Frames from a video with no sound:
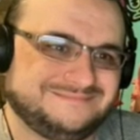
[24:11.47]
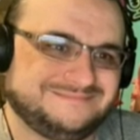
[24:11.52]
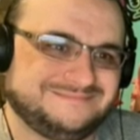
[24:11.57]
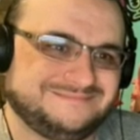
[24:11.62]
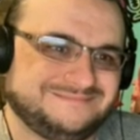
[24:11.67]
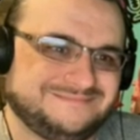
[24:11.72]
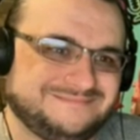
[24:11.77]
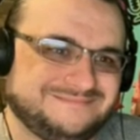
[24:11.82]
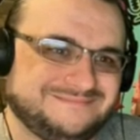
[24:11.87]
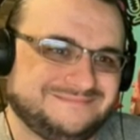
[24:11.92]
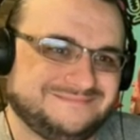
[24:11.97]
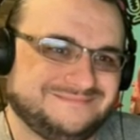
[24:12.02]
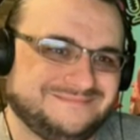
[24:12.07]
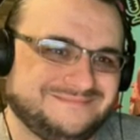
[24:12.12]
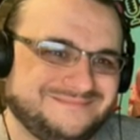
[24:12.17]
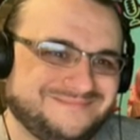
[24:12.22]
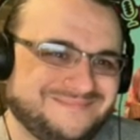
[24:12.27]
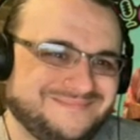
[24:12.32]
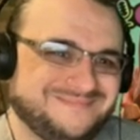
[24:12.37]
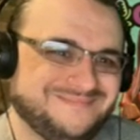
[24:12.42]

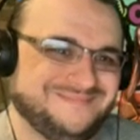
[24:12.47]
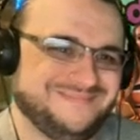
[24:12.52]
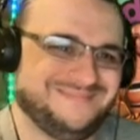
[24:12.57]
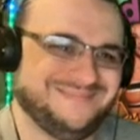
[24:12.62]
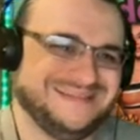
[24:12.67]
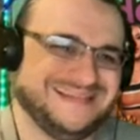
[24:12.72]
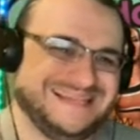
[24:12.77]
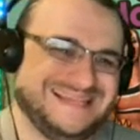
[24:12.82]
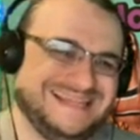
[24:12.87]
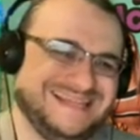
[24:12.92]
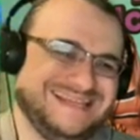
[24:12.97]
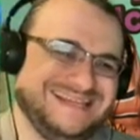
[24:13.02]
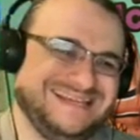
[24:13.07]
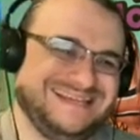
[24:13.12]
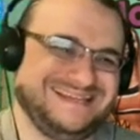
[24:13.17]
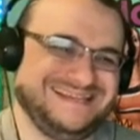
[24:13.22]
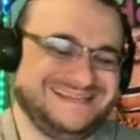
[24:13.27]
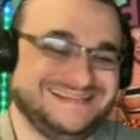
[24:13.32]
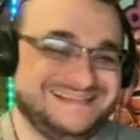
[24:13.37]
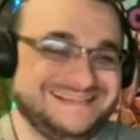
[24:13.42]

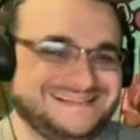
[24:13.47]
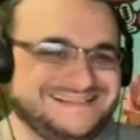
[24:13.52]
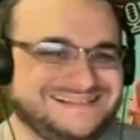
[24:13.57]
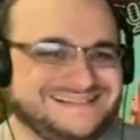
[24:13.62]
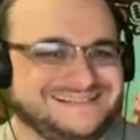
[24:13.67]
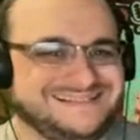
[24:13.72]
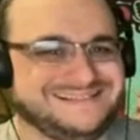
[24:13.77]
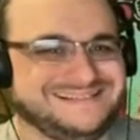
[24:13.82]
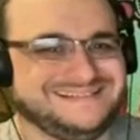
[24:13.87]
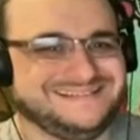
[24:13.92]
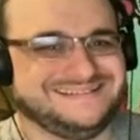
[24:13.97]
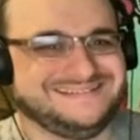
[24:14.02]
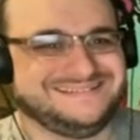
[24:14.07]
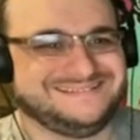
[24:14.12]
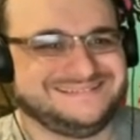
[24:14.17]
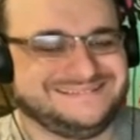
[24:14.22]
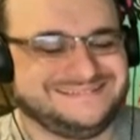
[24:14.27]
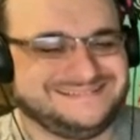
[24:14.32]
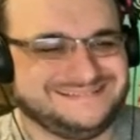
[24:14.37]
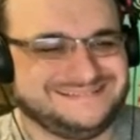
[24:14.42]
This person isn't speaking.